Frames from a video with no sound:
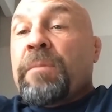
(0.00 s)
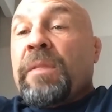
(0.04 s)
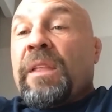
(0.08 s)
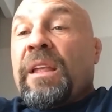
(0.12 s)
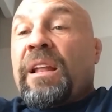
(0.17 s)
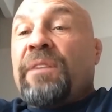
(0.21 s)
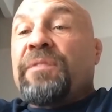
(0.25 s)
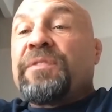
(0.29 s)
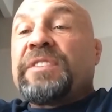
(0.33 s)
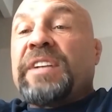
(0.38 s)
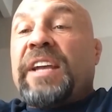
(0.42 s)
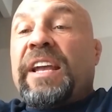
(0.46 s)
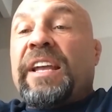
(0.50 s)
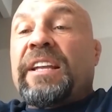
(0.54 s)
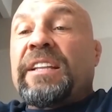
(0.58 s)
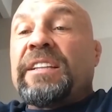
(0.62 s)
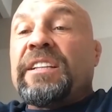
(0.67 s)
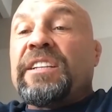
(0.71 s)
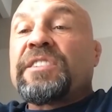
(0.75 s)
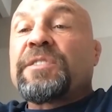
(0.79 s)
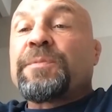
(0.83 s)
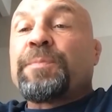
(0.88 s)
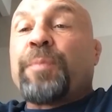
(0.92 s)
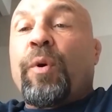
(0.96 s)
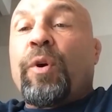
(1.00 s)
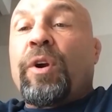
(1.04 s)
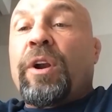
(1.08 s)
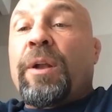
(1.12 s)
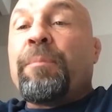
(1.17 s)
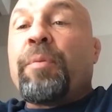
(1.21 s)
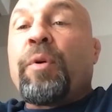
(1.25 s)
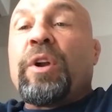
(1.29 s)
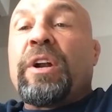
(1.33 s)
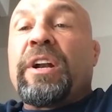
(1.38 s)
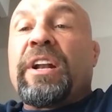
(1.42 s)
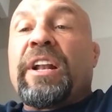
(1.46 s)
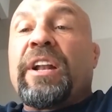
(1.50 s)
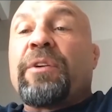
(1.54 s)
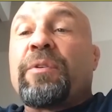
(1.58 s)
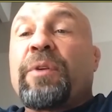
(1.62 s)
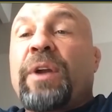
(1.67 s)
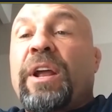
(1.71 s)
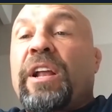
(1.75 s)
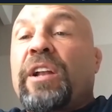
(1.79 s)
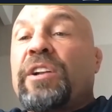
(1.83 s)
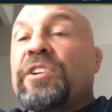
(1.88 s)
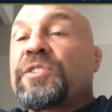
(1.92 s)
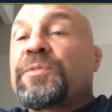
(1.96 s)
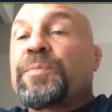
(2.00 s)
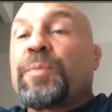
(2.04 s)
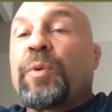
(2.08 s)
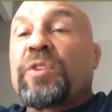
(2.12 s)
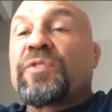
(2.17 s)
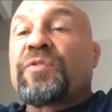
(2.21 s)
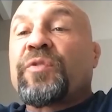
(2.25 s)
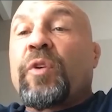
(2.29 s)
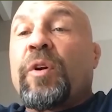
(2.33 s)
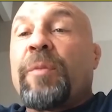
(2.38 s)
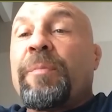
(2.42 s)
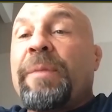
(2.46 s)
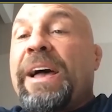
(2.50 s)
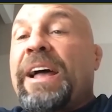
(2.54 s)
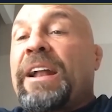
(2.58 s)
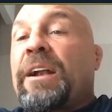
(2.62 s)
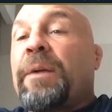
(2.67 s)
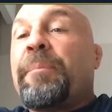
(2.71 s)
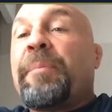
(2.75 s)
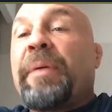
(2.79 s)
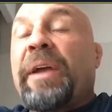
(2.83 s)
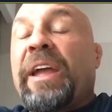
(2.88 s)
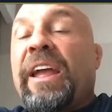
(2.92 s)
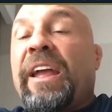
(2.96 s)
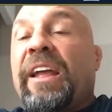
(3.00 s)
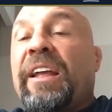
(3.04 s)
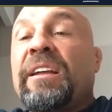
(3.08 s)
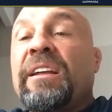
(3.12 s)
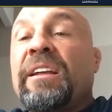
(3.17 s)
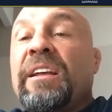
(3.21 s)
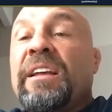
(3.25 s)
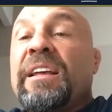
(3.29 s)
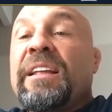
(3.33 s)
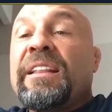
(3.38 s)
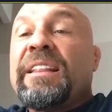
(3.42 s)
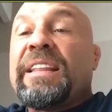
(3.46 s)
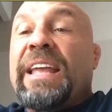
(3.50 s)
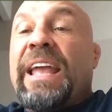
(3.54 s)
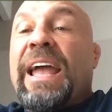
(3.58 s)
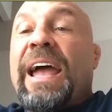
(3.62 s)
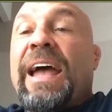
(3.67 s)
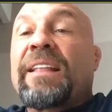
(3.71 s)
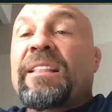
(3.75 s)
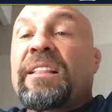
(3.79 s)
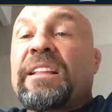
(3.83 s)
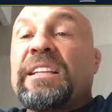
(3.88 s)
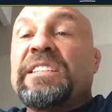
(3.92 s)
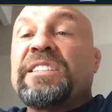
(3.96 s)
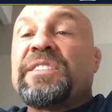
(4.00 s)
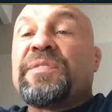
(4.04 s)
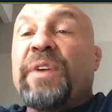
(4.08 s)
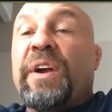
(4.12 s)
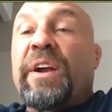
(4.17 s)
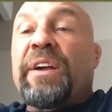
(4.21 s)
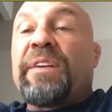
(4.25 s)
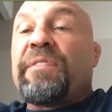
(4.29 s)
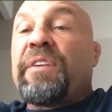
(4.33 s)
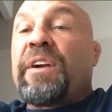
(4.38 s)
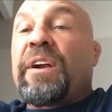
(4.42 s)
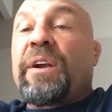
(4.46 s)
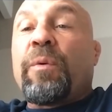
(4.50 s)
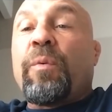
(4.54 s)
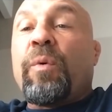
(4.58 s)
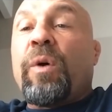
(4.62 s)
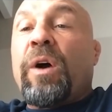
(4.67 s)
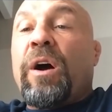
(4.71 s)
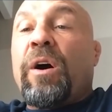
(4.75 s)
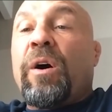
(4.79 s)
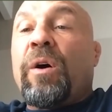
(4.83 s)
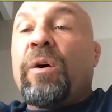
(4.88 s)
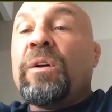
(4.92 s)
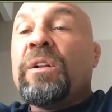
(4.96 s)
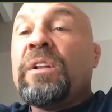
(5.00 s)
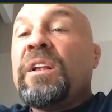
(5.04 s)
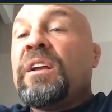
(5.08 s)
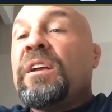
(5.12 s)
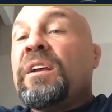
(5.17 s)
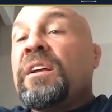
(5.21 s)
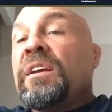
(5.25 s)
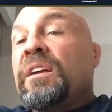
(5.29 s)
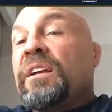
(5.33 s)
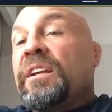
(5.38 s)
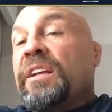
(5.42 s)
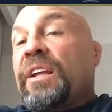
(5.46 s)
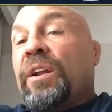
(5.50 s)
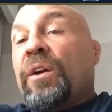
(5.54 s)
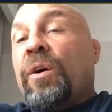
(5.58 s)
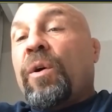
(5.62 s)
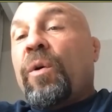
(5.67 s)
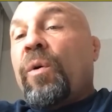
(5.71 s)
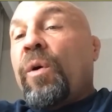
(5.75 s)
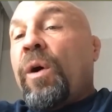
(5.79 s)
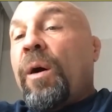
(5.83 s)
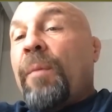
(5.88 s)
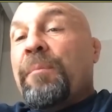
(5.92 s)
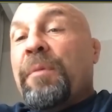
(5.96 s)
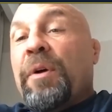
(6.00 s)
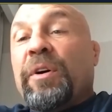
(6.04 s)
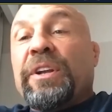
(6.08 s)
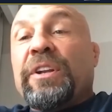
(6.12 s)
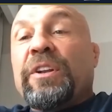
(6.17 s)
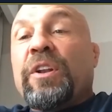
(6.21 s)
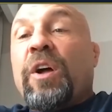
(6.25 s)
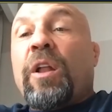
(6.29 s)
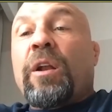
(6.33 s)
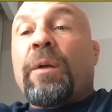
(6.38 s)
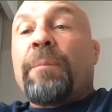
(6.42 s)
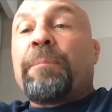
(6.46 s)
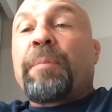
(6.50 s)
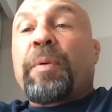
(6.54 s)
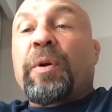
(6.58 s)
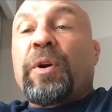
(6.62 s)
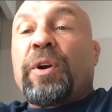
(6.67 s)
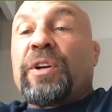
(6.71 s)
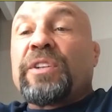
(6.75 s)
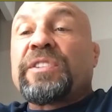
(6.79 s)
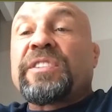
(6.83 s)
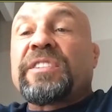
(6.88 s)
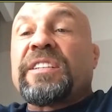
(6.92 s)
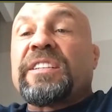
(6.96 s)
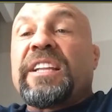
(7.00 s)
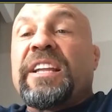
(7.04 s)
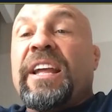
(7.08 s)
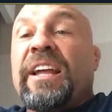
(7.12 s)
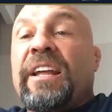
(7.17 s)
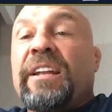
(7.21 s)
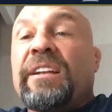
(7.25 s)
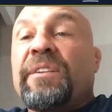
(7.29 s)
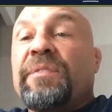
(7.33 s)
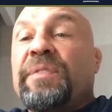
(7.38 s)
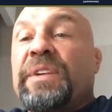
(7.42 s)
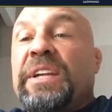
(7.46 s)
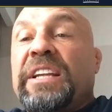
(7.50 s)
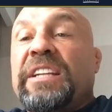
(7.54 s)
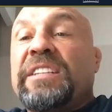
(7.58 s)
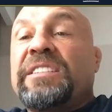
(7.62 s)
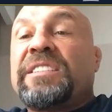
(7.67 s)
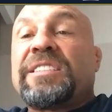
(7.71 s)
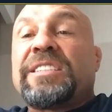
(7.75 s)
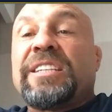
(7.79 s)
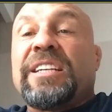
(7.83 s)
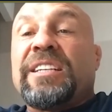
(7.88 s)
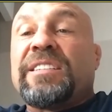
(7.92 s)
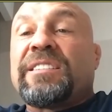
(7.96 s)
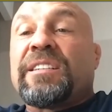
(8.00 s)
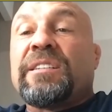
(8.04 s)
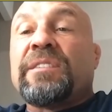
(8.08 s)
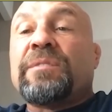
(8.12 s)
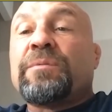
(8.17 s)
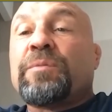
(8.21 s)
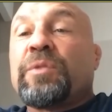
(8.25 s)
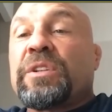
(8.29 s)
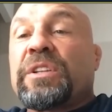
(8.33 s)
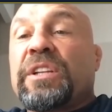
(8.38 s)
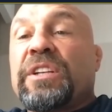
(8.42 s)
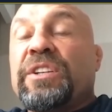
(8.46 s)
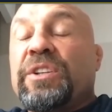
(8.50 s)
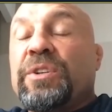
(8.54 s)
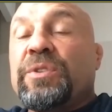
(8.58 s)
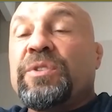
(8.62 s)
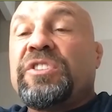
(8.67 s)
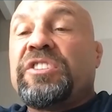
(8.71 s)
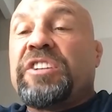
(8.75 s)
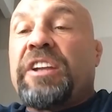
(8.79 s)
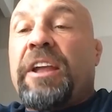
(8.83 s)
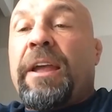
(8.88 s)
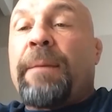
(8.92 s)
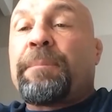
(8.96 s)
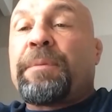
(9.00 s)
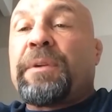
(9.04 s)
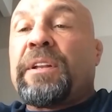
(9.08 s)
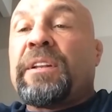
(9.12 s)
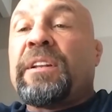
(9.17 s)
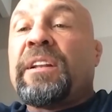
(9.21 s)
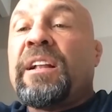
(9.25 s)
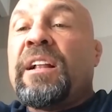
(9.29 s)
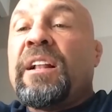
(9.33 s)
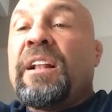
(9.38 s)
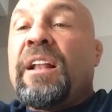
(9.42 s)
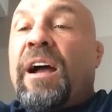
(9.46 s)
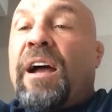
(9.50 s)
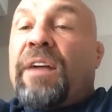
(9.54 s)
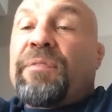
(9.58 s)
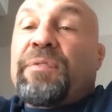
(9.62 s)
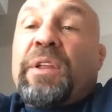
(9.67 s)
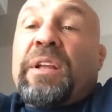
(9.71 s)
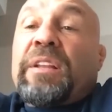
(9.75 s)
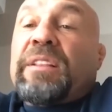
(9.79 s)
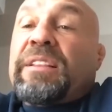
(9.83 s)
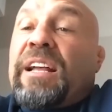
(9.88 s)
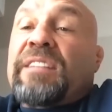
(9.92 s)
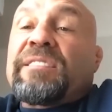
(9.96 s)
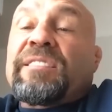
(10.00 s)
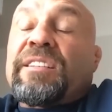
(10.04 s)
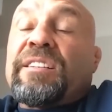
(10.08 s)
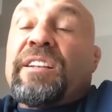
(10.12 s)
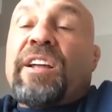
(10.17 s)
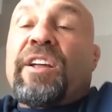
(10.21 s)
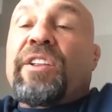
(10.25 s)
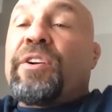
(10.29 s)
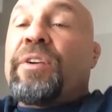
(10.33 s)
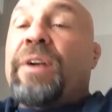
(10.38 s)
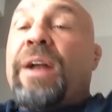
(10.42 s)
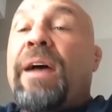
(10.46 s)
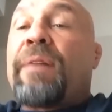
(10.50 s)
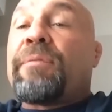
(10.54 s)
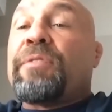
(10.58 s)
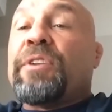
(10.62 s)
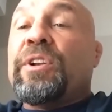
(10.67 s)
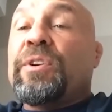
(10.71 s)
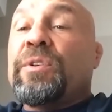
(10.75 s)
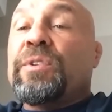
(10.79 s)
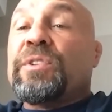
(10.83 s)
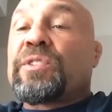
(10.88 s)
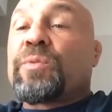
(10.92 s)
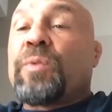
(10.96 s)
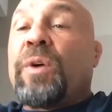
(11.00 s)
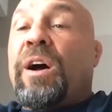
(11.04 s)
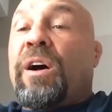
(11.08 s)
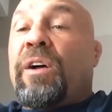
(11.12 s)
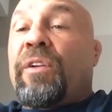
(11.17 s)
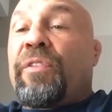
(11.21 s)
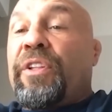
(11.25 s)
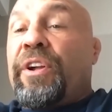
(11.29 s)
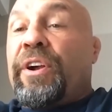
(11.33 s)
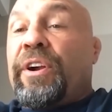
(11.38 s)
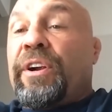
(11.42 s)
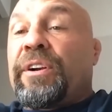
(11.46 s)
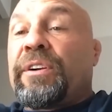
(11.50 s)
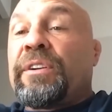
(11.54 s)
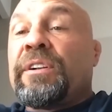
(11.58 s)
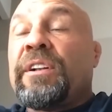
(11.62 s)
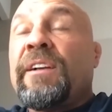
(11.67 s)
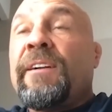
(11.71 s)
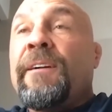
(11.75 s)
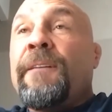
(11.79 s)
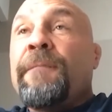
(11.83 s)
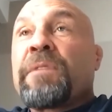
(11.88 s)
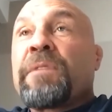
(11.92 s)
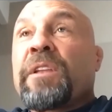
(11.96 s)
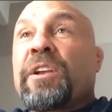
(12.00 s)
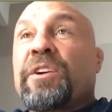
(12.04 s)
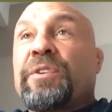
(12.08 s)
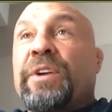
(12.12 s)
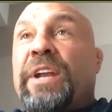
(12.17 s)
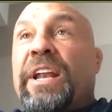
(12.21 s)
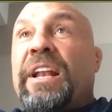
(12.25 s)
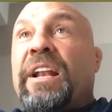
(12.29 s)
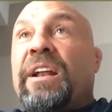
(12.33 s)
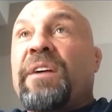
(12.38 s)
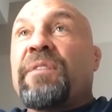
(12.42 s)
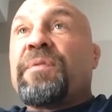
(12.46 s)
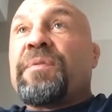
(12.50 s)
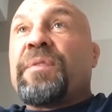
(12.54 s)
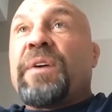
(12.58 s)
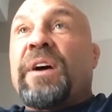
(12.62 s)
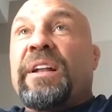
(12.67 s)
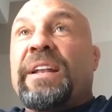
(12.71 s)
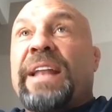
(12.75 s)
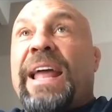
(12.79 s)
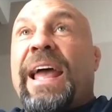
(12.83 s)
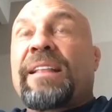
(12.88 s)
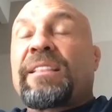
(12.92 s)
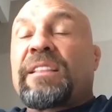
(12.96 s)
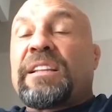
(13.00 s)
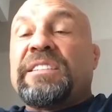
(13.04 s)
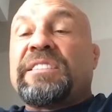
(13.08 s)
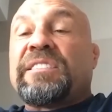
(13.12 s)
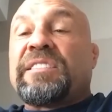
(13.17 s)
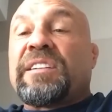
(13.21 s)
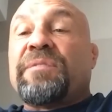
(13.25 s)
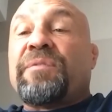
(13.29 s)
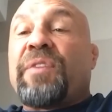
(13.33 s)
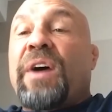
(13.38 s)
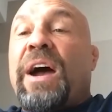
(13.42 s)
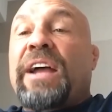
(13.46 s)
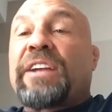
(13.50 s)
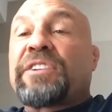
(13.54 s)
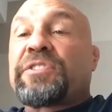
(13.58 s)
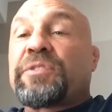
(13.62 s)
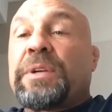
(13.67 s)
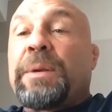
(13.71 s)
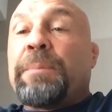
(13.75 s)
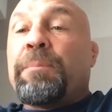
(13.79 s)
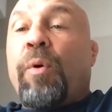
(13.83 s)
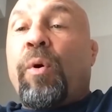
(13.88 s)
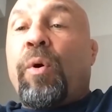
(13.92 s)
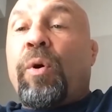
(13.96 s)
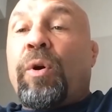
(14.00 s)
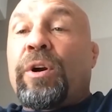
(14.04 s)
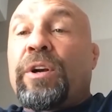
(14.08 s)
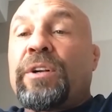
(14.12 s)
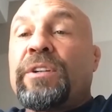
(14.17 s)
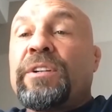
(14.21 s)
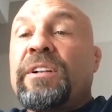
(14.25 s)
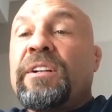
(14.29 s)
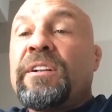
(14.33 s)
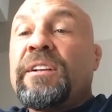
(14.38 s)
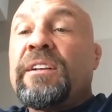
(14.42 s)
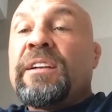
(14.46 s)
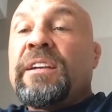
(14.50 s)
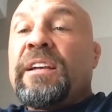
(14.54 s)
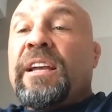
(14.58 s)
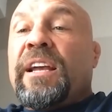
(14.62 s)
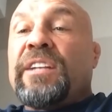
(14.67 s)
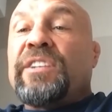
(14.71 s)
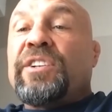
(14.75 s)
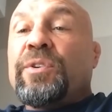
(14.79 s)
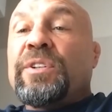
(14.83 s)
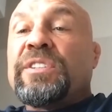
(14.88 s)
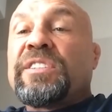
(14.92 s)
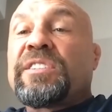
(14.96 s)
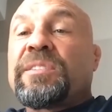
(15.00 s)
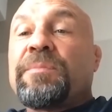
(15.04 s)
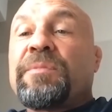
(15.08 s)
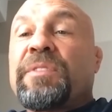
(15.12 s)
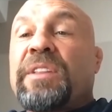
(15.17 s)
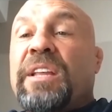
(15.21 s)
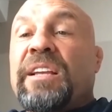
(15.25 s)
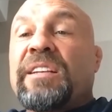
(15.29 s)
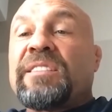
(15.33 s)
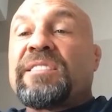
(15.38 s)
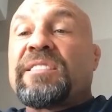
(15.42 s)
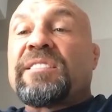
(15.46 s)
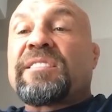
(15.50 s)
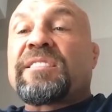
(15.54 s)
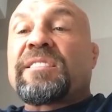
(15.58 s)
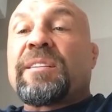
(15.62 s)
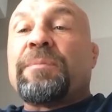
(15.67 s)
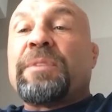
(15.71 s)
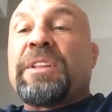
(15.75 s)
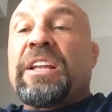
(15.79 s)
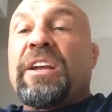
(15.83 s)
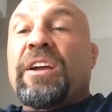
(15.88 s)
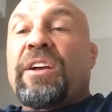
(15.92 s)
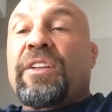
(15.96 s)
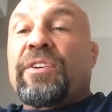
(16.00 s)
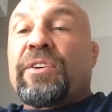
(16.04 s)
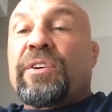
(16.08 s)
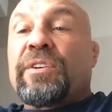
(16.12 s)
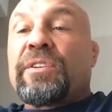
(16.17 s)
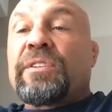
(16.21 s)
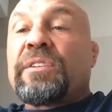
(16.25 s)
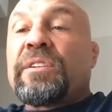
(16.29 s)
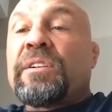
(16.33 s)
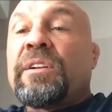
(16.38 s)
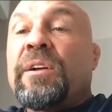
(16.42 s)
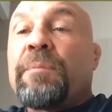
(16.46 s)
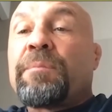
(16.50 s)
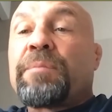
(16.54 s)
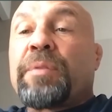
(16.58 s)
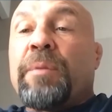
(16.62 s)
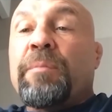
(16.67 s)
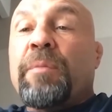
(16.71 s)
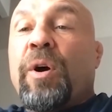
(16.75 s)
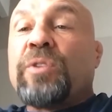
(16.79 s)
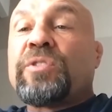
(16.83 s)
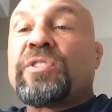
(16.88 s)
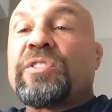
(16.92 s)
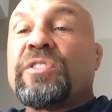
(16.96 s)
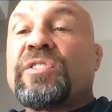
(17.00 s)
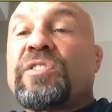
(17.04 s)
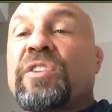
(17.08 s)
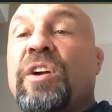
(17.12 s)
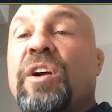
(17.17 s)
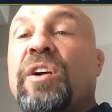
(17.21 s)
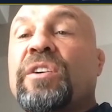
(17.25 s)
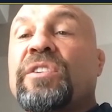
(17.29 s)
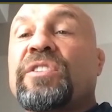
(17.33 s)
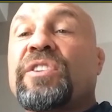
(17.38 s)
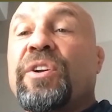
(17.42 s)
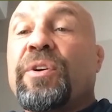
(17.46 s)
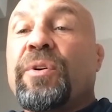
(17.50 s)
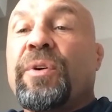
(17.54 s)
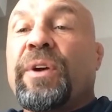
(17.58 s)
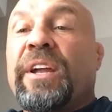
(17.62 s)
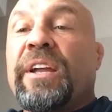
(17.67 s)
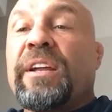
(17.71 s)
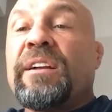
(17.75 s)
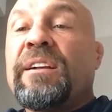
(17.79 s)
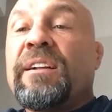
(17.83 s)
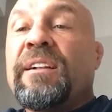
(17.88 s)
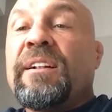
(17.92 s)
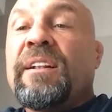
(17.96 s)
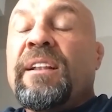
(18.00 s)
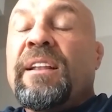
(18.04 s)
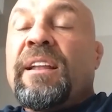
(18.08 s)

that have taken this sport and put it in a regular sports format are paying the athletes very, very well you know, a million dollar purse at the end of each season with a new champion. I think that's another avenue as well. They're creating a, an athletes advisory board and doing some things that some of the other promotions aren't doing.